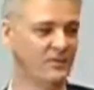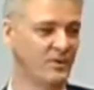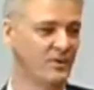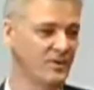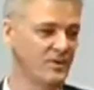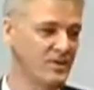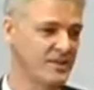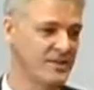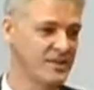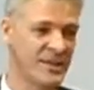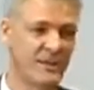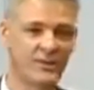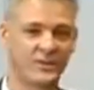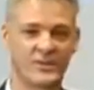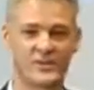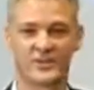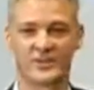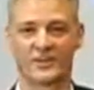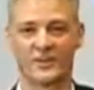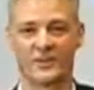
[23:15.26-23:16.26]
whether it's
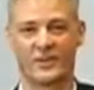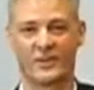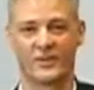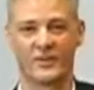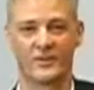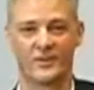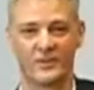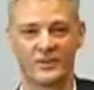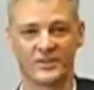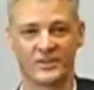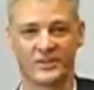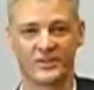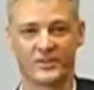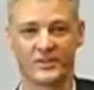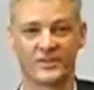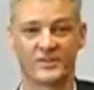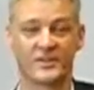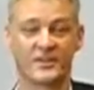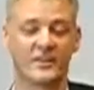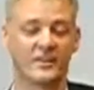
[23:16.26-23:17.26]
ours or whether it's
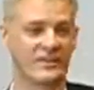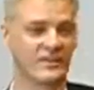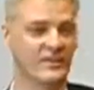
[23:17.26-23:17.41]
others,